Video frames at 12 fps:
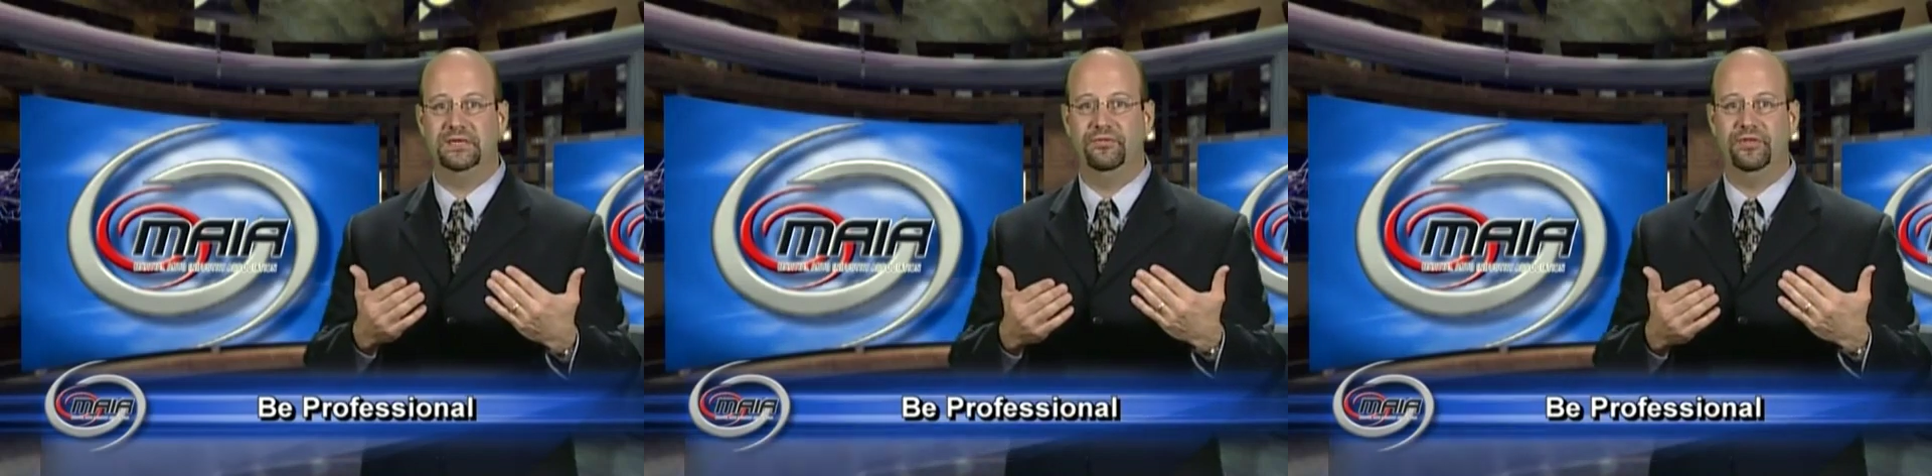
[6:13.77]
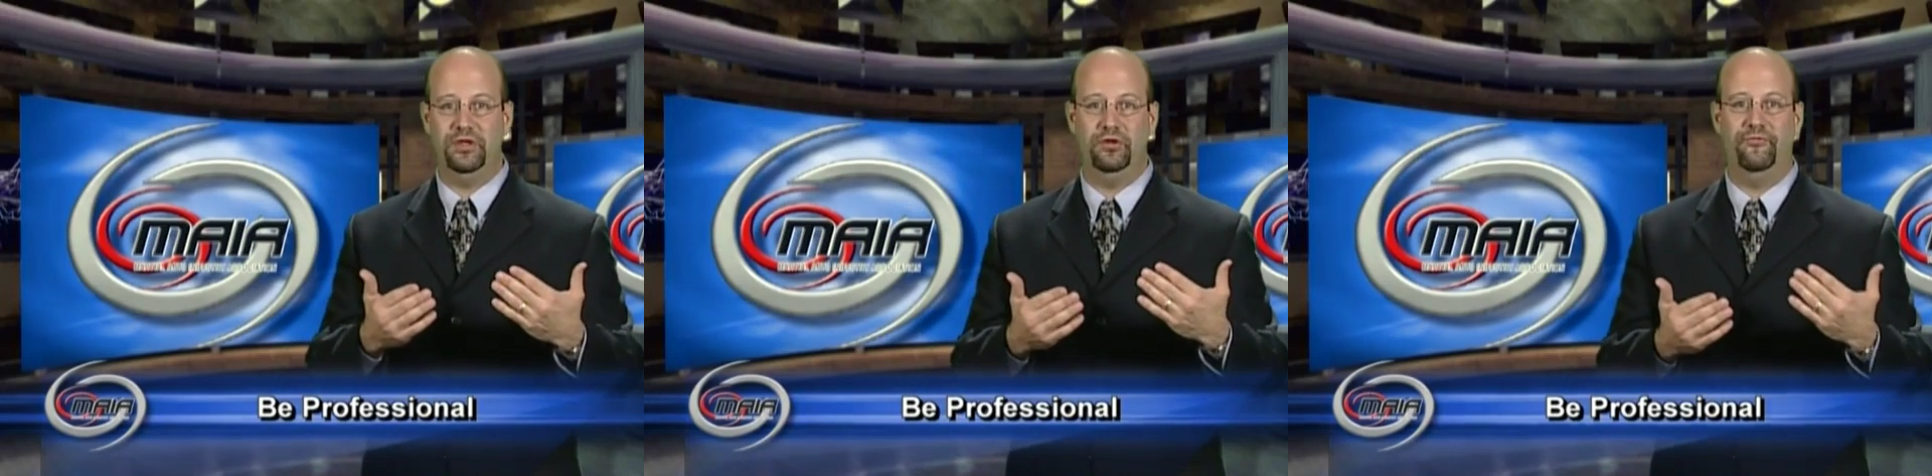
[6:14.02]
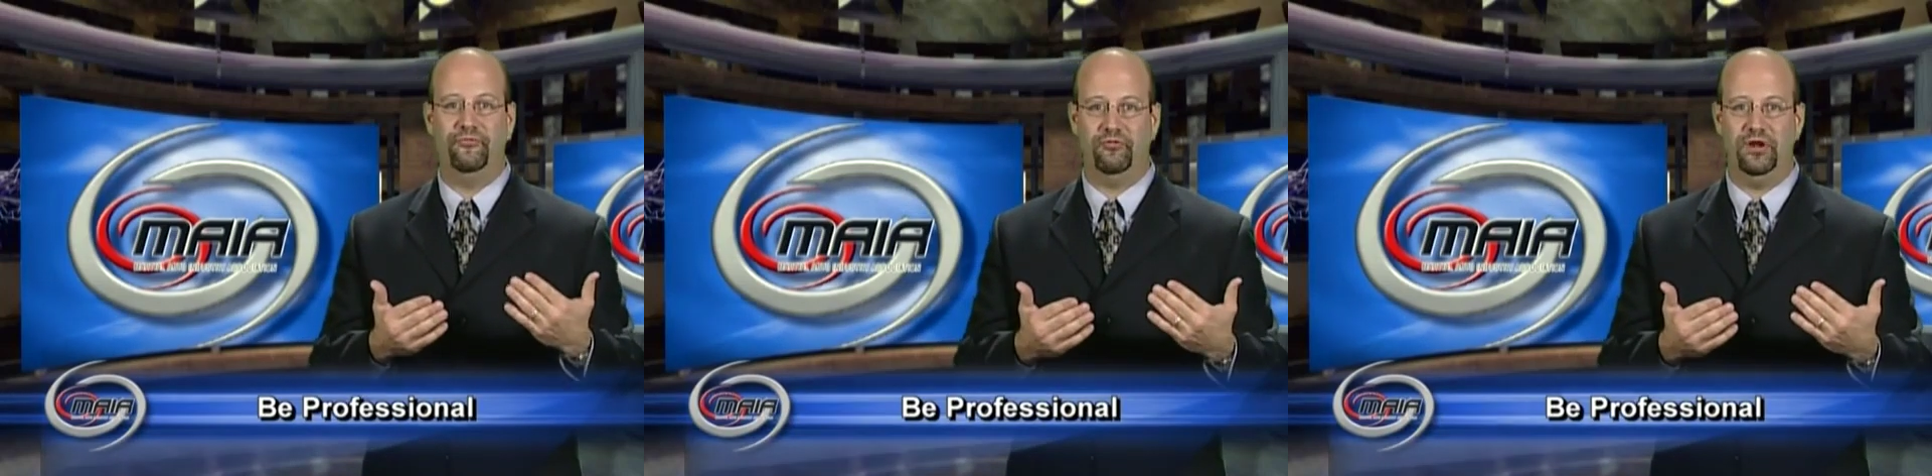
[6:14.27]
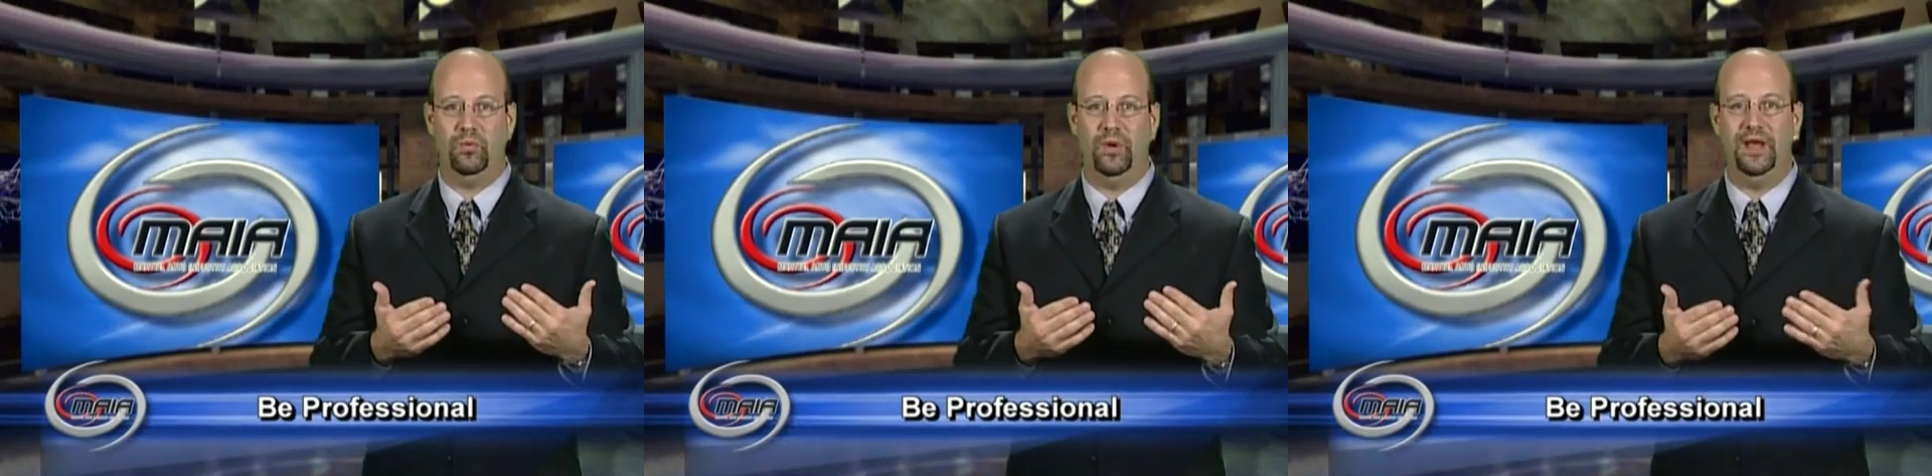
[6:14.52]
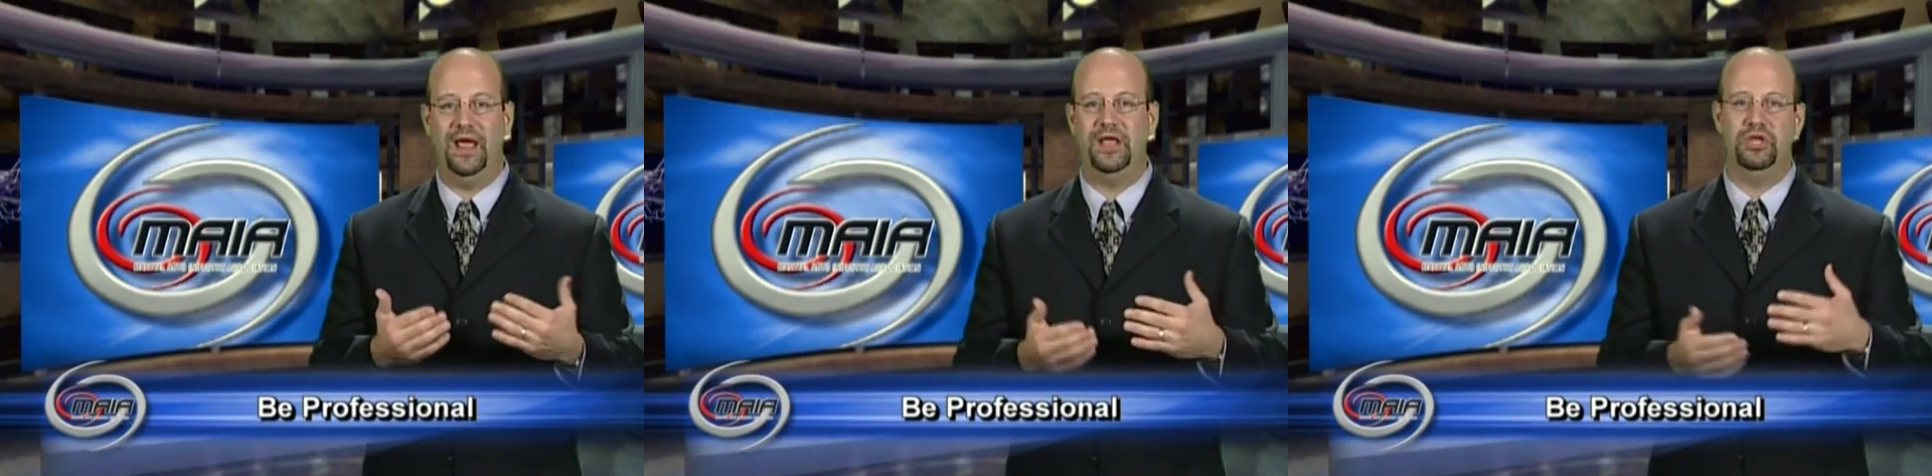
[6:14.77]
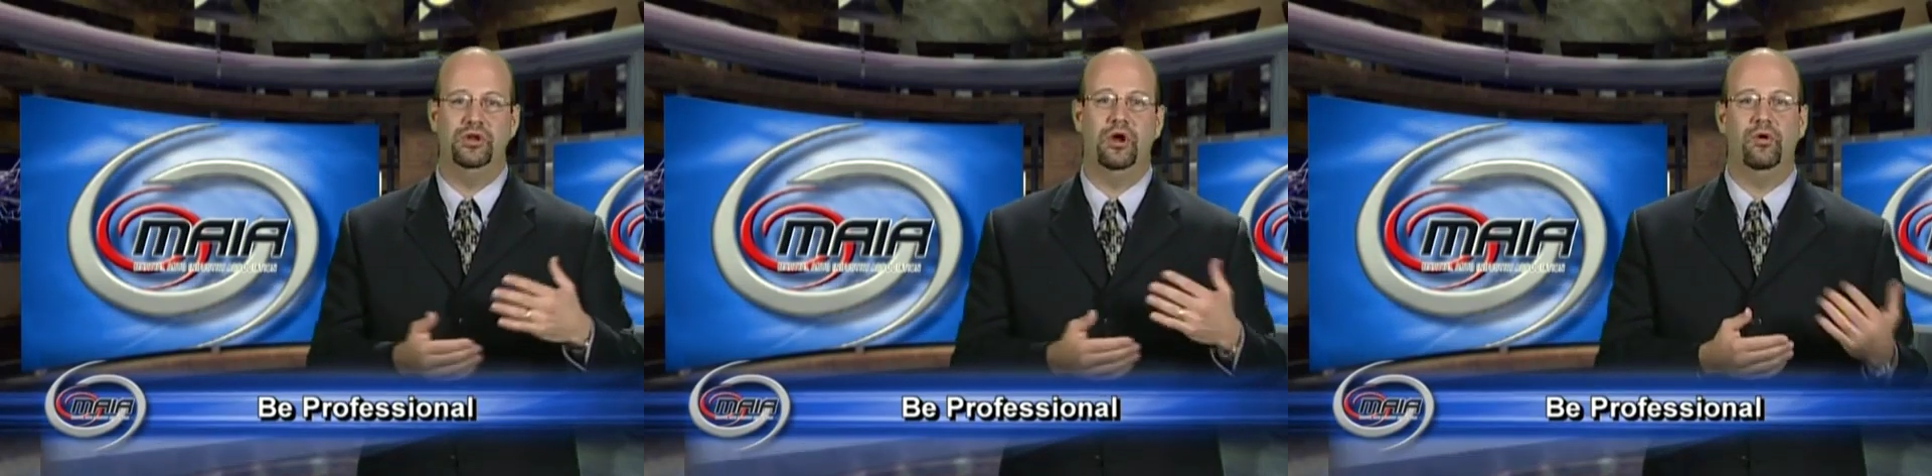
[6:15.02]
that you frequent and you
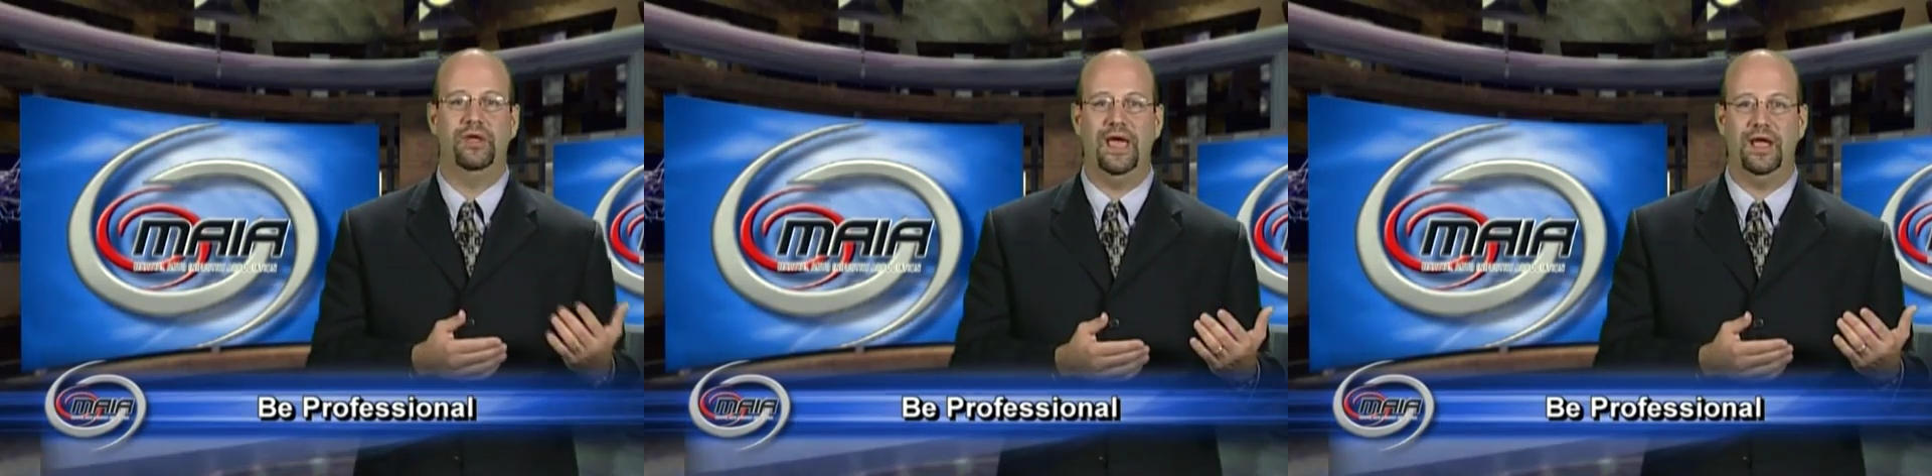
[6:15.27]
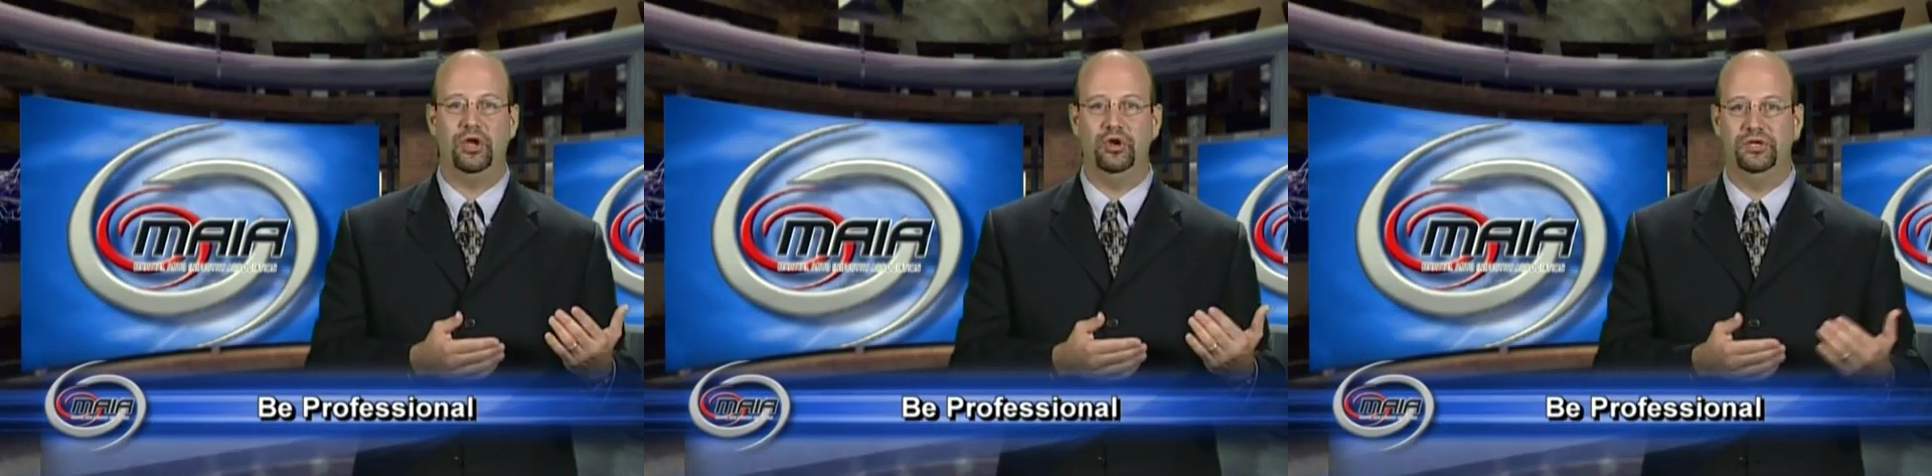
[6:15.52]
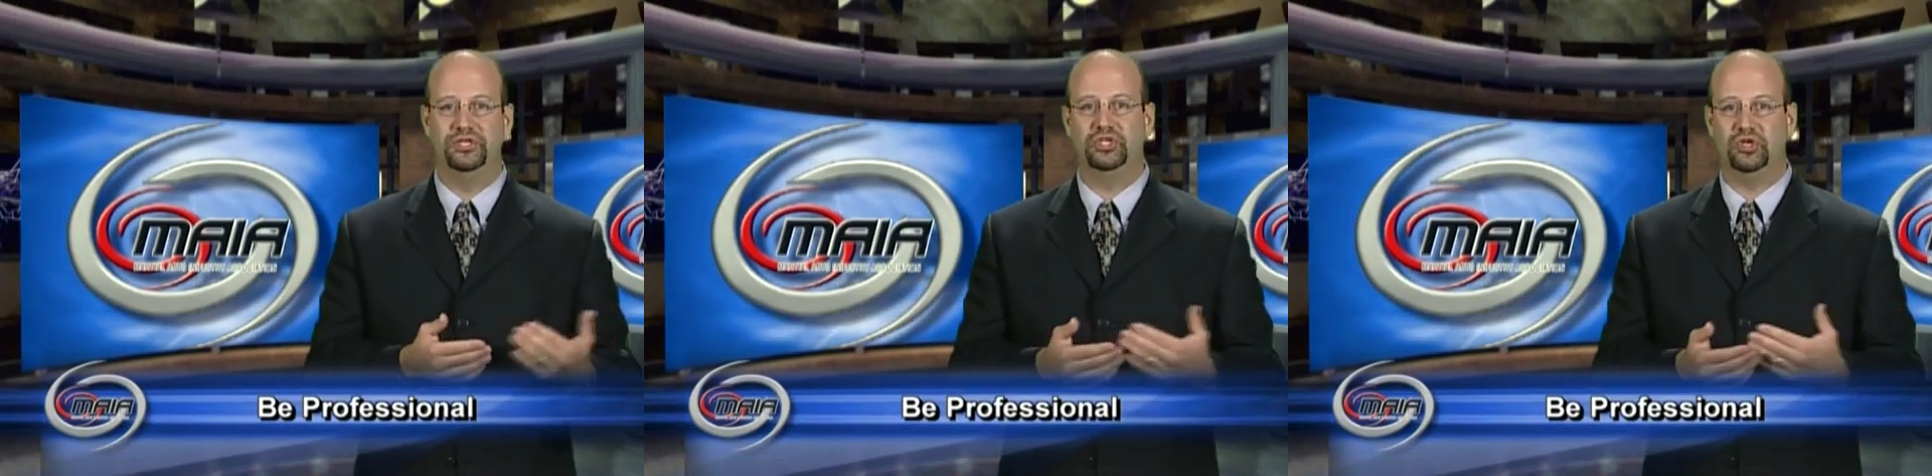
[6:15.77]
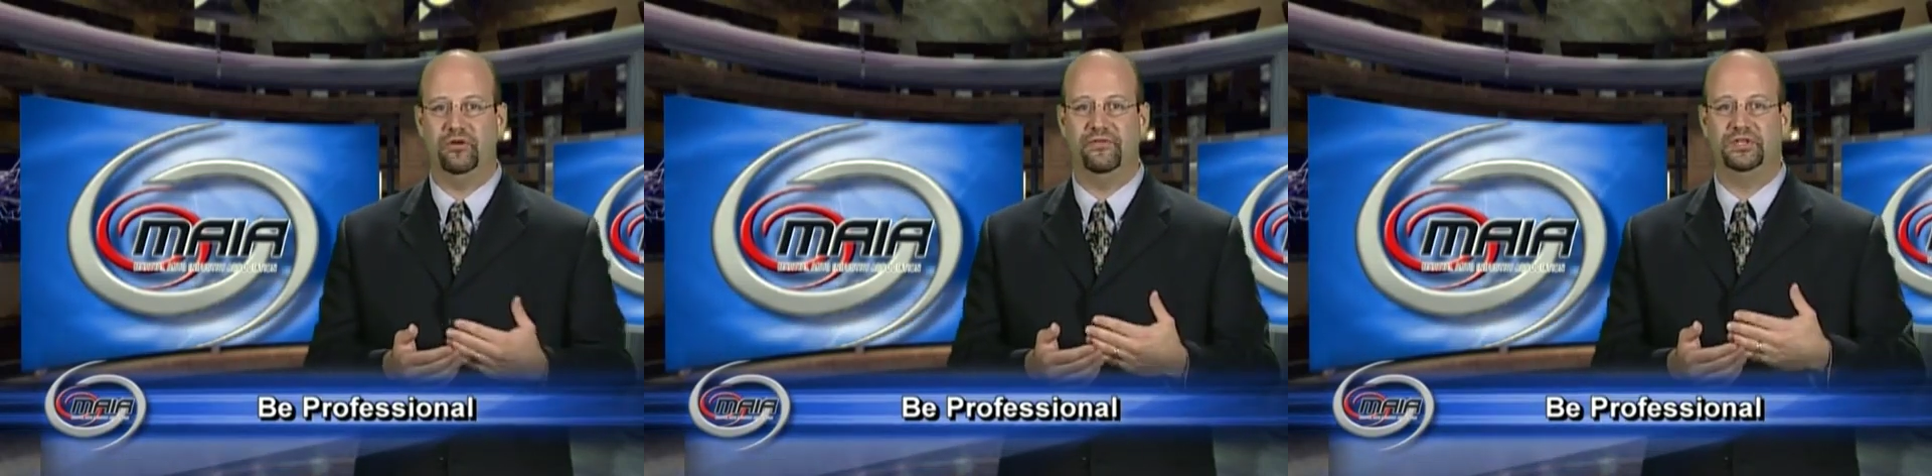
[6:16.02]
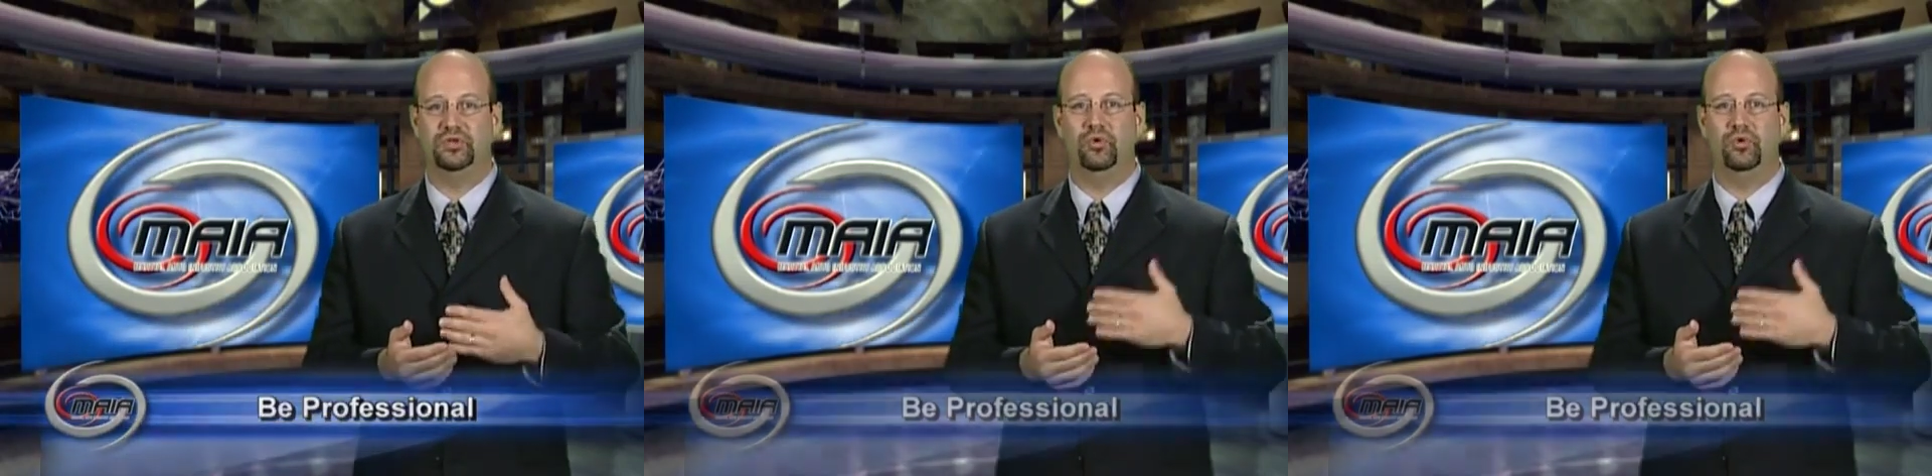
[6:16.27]
don't get good service